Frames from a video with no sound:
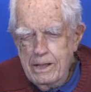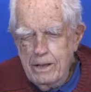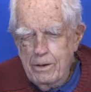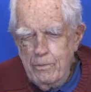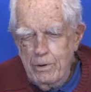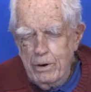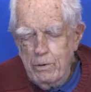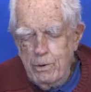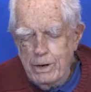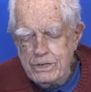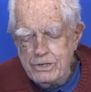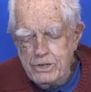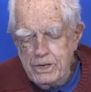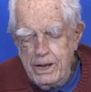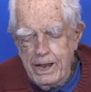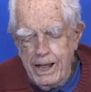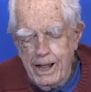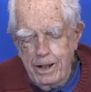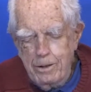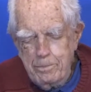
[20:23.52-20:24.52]
requested
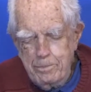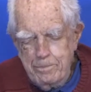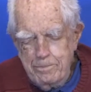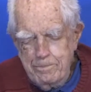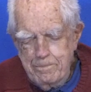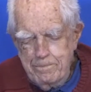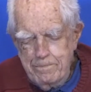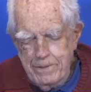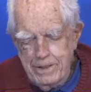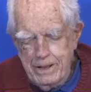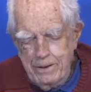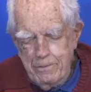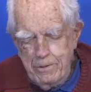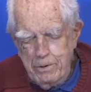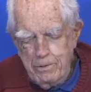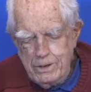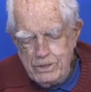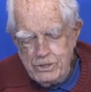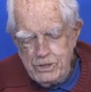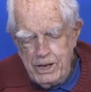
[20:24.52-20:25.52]
help, and they
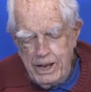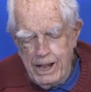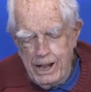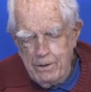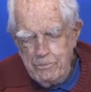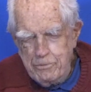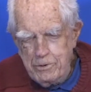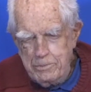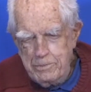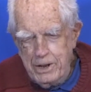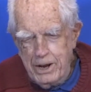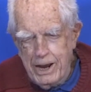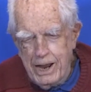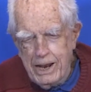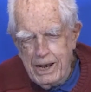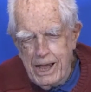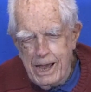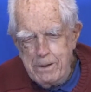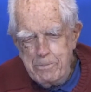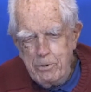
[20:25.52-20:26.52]
requested help from their
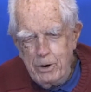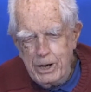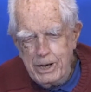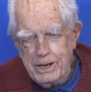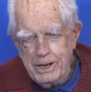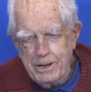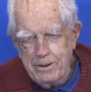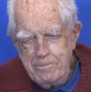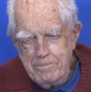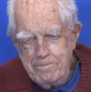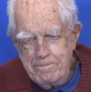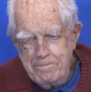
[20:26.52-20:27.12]
ally, Britain.